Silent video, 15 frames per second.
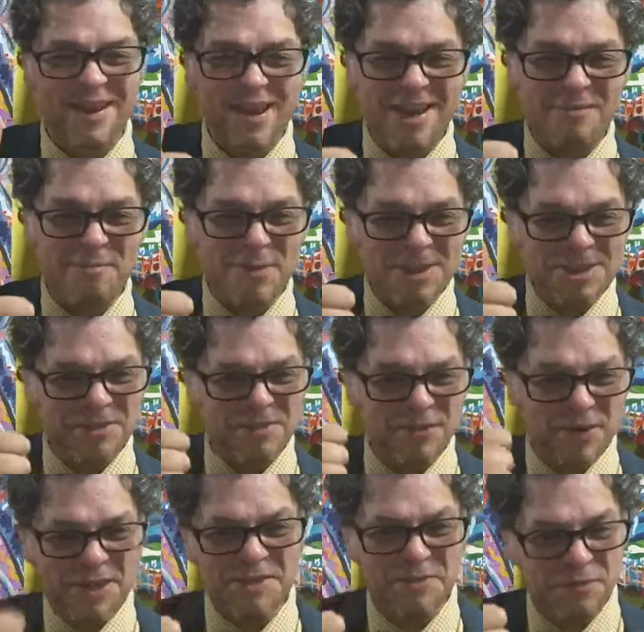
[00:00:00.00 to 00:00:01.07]
I have much
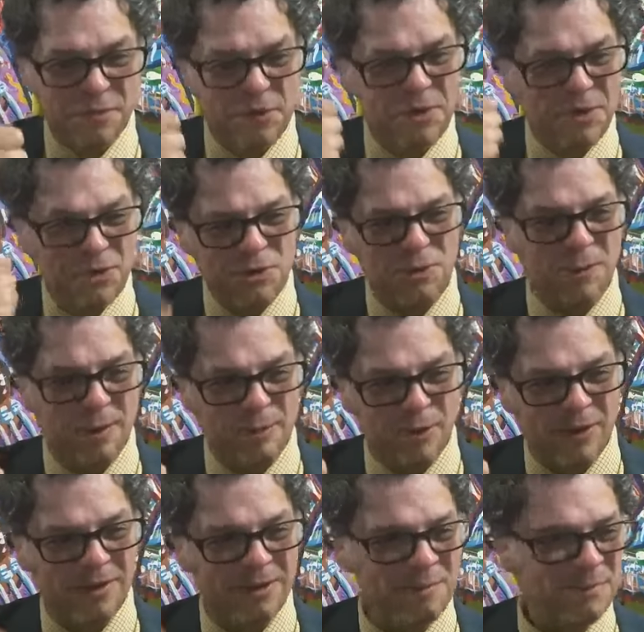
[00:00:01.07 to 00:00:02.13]
affection for you too, my
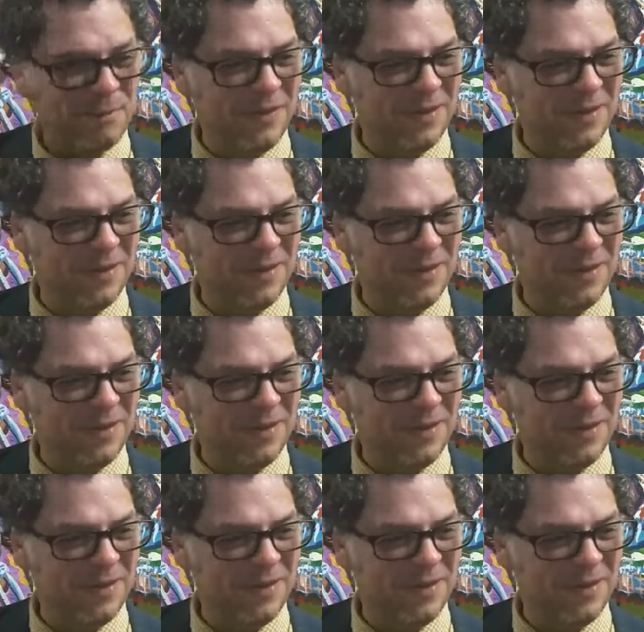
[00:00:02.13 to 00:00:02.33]
brother.